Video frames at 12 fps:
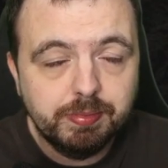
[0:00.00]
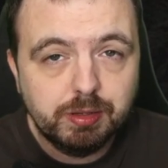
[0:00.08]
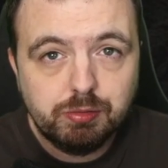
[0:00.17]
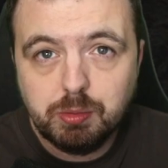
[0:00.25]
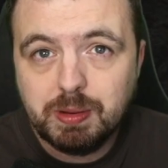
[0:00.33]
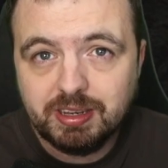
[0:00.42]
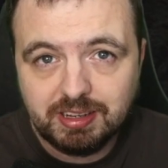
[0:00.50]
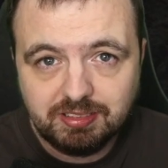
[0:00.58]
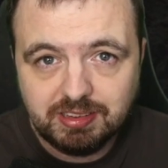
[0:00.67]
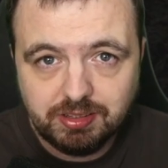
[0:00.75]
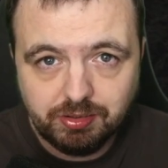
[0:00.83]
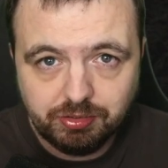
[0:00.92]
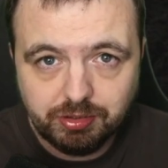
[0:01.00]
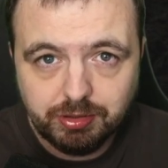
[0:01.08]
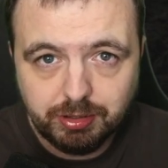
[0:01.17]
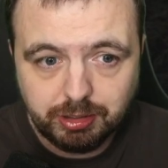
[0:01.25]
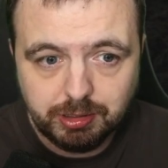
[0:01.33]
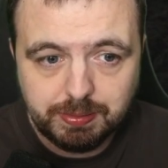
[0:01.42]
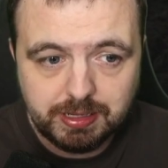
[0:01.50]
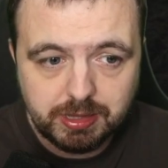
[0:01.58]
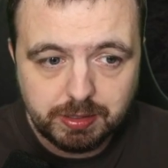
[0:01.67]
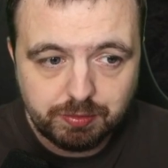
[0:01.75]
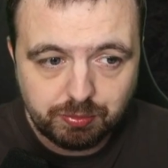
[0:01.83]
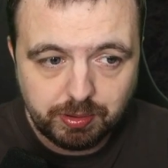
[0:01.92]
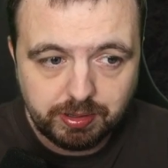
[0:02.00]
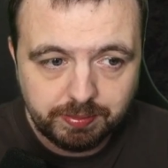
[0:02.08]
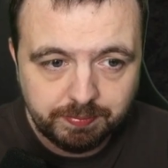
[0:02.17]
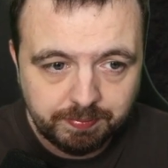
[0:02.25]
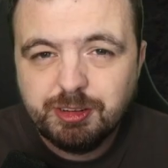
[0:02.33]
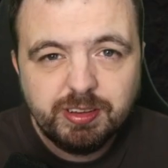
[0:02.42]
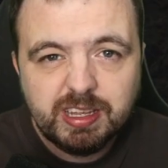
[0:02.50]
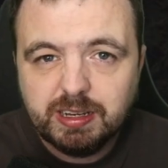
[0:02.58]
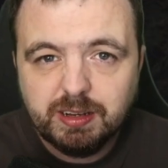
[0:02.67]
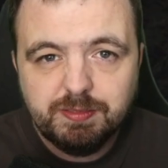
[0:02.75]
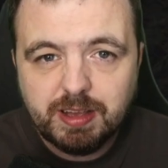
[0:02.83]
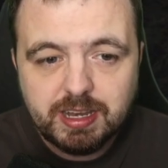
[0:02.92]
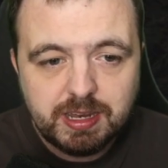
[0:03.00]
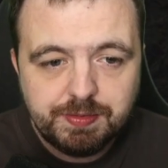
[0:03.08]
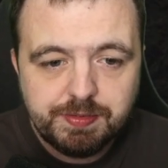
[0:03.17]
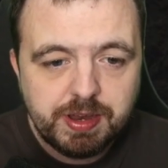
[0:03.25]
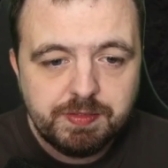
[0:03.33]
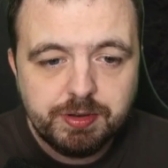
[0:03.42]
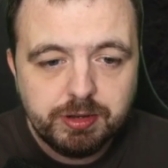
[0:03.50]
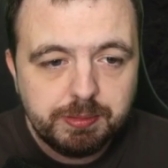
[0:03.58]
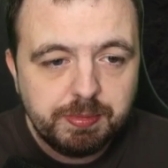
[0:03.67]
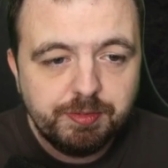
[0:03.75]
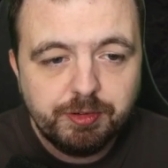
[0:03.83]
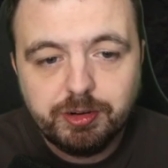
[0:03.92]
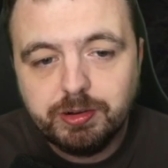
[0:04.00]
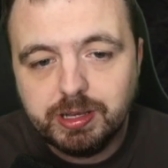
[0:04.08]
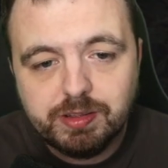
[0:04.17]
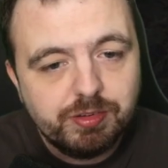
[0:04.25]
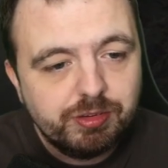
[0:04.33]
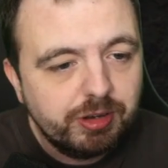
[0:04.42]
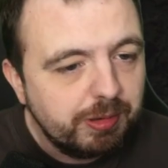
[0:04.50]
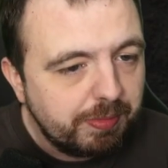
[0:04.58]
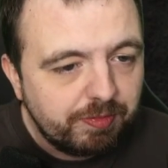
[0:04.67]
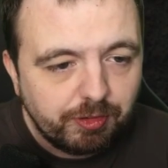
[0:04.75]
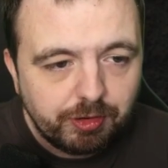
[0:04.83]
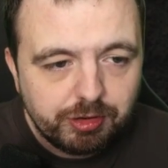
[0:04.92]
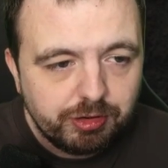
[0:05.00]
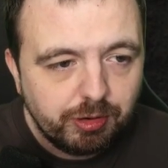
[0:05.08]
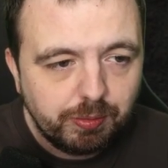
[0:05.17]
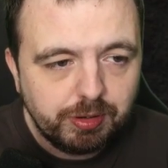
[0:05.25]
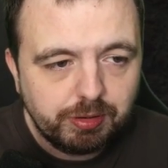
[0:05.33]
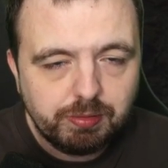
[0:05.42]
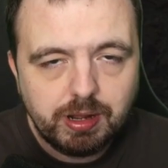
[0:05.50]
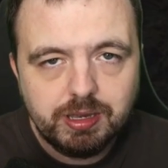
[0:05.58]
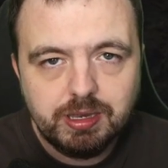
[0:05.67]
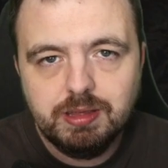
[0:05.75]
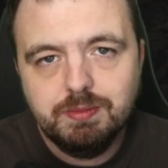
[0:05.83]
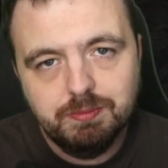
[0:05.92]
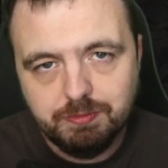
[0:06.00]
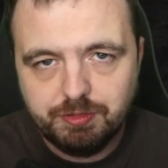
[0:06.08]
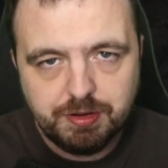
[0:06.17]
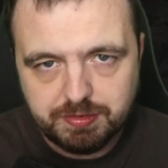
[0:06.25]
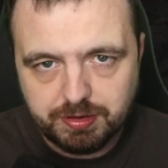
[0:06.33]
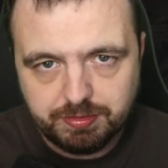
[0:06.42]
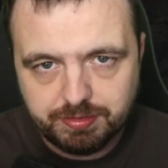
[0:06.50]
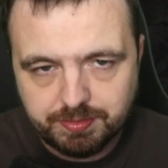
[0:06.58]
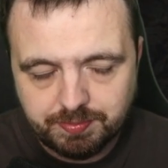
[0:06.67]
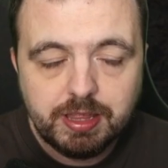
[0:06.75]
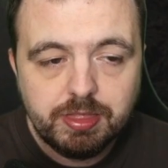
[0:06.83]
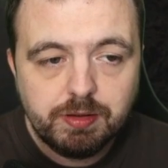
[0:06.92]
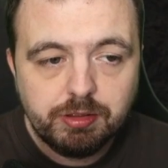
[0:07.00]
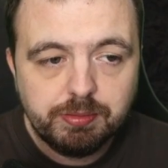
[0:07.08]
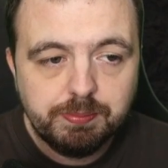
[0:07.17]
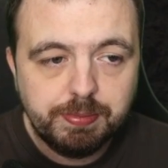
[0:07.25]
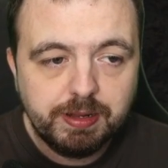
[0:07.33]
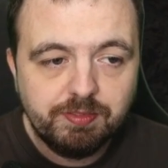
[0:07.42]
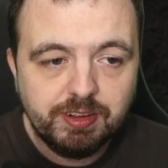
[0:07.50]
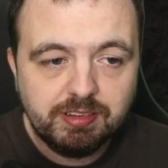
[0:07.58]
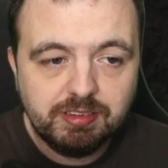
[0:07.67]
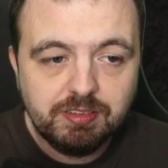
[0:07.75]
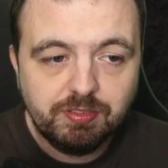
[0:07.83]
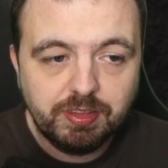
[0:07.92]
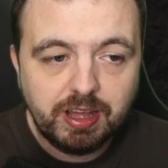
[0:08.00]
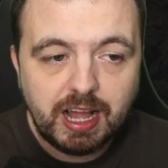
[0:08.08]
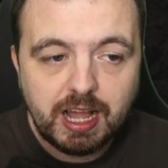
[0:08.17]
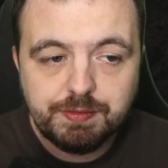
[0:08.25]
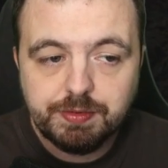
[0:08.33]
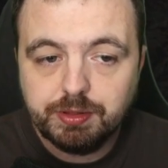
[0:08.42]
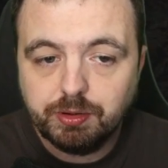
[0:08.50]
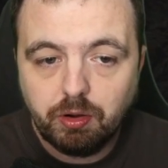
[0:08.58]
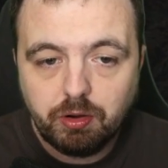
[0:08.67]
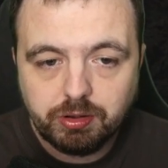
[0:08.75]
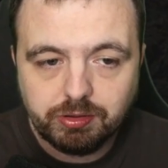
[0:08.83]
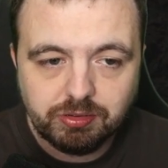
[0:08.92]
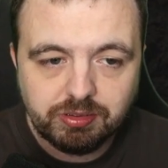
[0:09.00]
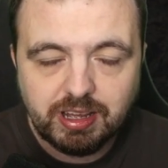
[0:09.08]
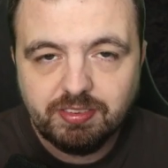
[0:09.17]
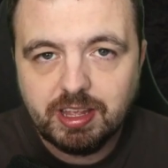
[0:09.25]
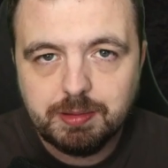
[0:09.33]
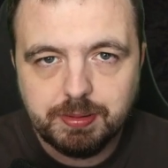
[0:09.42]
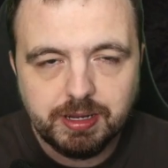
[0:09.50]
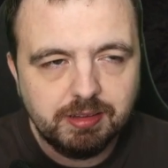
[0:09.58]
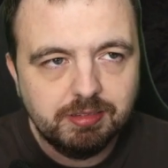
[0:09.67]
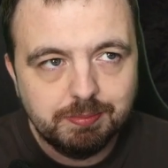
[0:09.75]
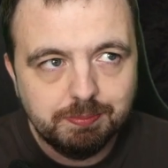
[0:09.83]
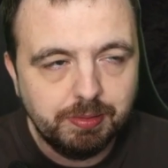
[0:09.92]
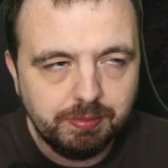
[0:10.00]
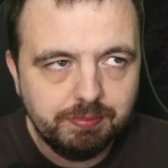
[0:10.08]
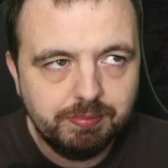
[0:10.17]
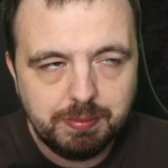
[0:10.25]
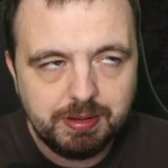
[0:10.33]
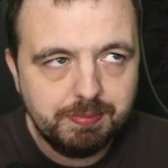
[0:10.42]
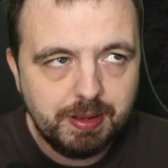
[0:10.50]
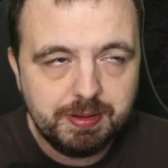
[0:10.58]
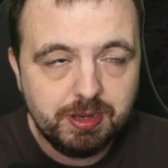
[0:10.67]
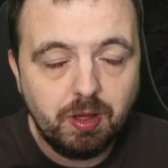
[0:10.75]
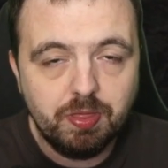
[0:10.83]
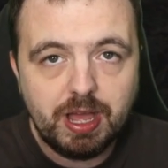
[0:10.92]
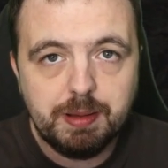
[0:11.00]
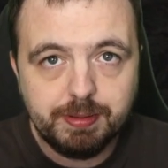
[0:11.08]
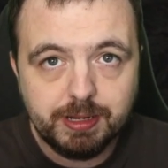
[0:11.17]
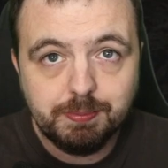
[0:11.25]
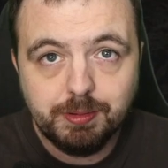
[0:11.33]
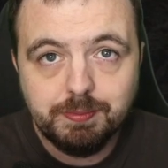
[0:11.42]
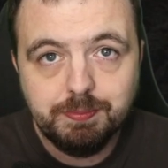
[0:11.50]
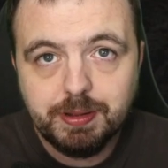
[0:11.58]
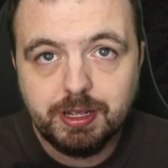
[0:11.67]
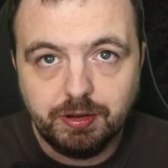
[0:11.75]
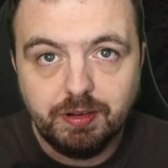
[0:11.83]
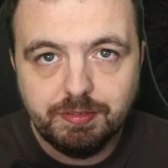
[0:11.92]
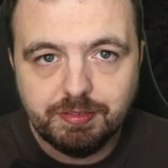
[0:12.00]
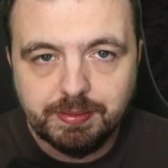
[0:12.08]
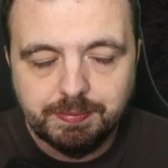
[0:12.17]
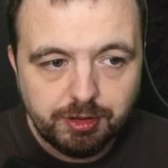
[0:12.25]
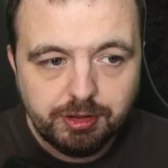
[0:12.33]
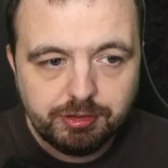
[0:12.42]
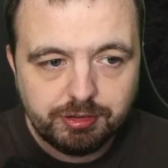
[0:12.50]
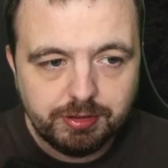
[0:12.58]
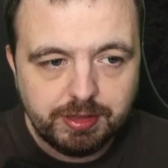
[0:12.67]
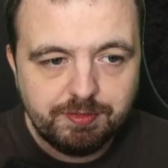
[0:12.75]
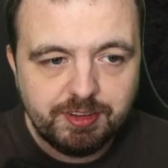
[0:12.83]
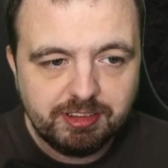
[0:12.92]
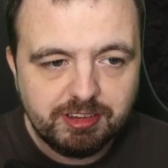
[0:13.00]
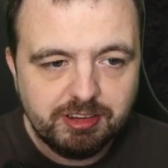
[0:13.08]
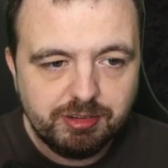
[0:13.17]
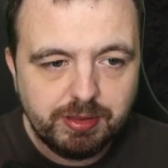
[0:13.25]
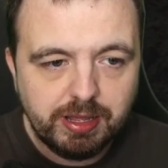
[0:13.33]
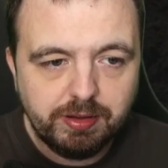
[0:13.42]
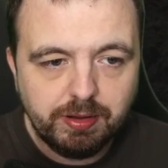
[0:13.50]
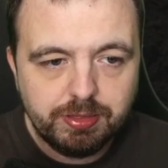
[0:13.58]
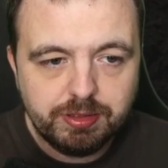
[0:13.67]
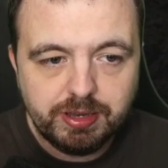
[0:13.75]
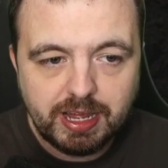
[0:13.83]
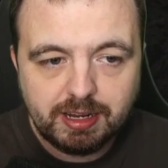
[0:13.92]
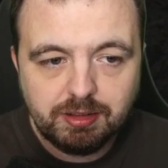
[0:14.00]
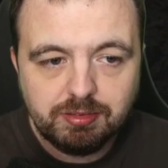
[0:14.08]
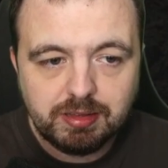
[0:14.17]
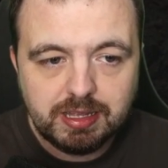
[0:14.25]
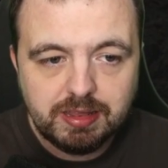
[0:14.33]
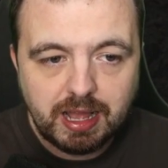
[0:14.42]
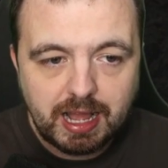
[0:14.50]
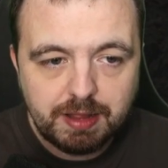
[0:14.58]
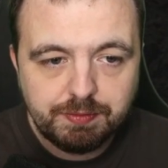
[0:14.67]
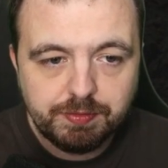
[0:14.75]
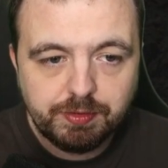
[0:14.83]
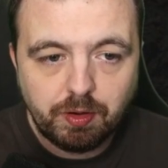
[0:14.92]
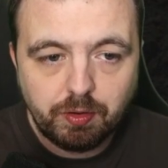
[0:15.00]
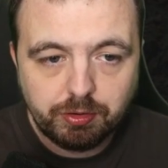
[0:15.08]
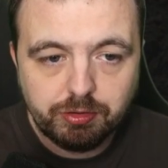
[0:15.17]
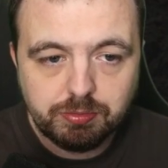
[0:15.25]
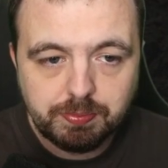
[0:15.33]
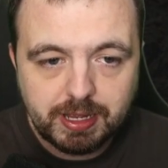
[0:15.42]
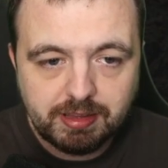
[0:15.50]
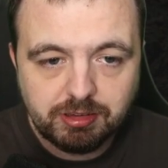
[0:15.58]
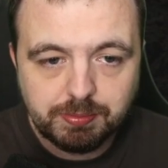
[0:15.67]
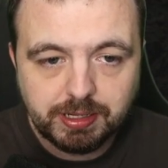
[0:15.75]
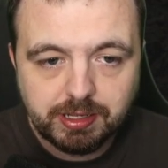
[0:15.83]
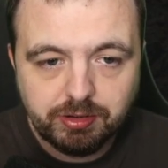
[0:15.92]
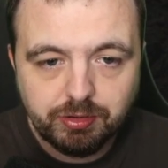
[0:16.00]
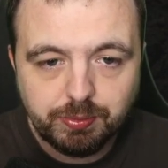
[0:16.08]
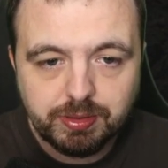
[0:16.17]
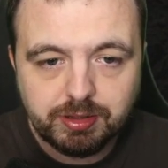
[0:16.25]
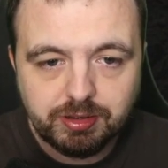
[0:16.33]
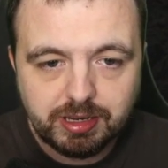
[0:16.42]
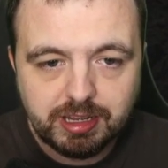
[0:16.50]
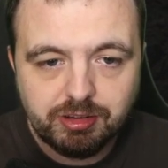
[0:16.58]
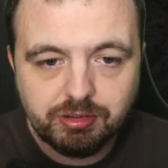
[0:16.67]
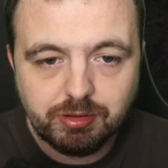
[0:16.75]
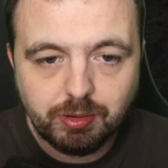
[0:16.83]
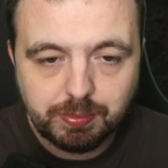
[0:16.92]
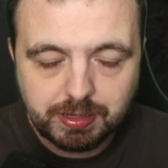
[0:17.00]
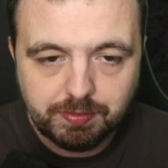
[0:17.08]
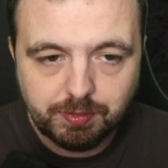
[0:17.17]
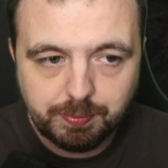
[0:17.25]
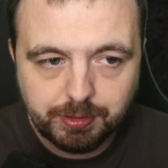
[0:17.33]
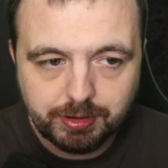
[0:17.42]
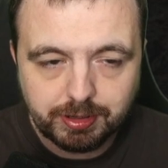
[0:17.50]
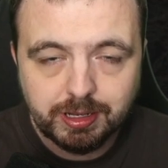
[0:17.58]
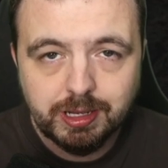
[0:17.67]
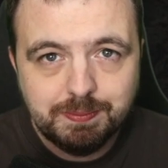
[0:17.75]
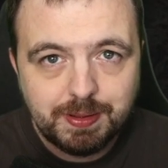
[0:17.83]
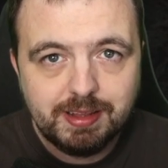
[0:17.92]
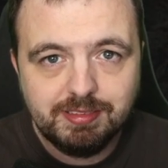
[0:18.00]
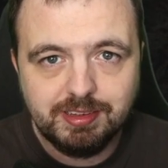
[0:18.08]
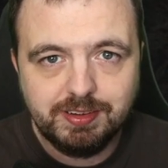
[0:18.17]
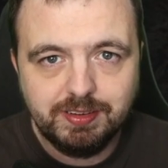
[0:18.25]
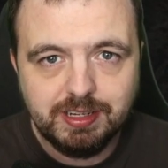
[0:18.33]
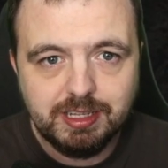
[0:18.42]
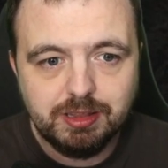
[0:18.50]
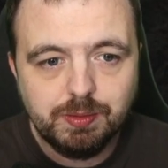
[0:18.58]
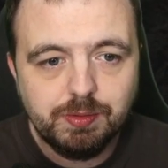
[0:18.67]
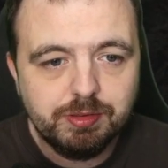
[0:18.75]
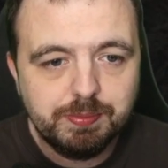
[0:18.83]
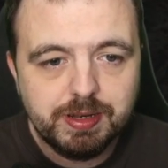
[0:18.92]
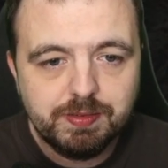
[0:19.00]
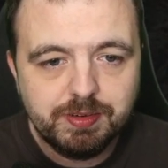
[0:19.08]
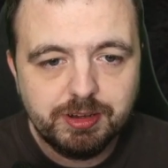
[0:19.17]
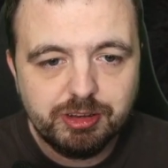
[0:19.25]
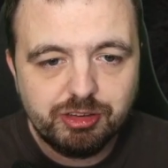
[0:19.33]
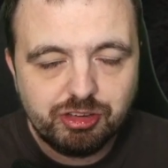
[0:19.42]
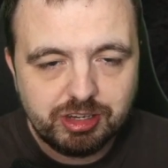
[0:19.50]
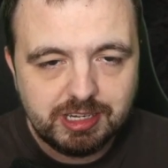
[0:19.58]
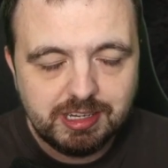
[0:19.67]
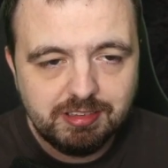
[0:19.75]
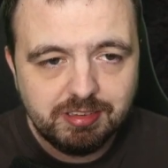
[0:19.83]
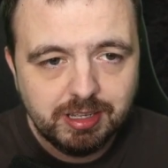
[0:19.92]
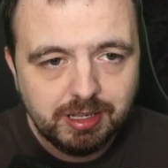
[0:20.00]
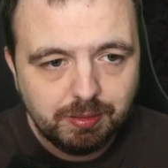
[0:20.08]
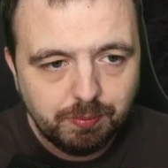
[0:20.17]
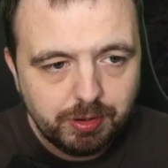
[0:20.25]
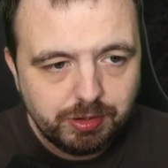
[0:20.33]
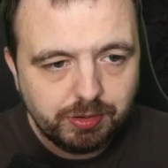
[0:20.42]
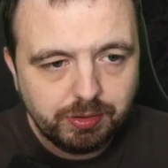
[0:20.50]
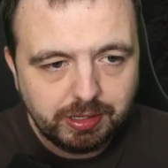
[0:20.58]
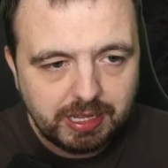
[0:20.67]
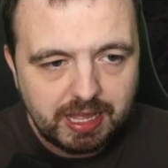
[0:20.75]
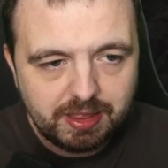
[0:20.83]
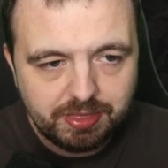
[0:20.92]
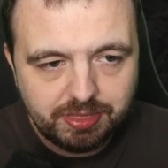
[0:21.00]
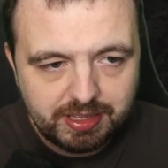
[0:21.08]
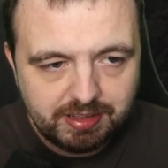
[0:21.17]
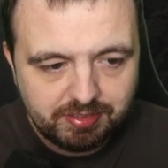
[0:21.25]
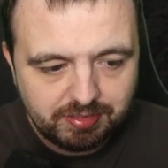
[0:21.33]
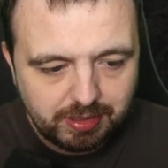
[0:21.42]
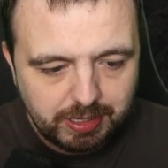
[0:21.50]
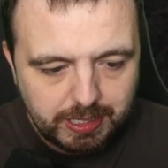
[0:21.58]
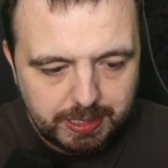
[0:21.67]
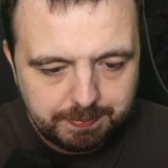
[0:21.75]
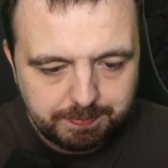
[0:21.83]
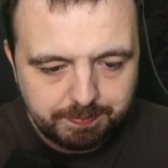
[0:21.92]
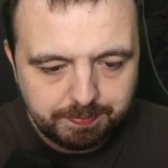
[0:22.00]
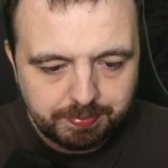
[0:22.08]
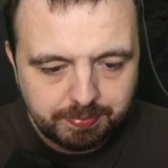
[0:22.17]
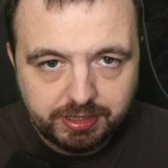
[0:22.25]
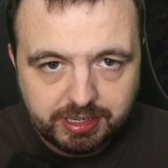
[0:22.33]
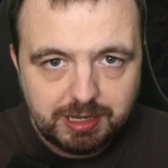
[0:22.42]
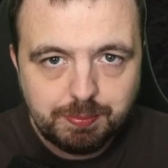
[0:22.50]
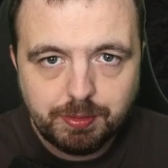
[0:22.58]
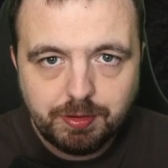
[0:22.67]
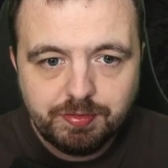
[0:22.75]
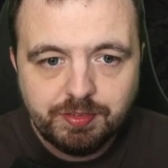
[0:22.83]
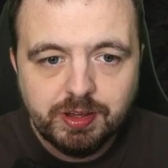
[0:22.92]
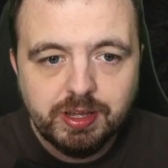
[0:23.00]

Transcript: chromatic seals. They're going to be in there as well. Fun little event if you've never done it before. If you've done it before and you don't want to grind it, fair enough. Then there are some big fixes for the Hive of the Gorgons. I say bigs, but I mean maybe not that but big enough. First, they fixed an issue that allowed the naggers in the Hive of Gorgons maze to be killed with Contagious Upheaval perk. Basically, there was a bit of a cheese where you could get this debuff,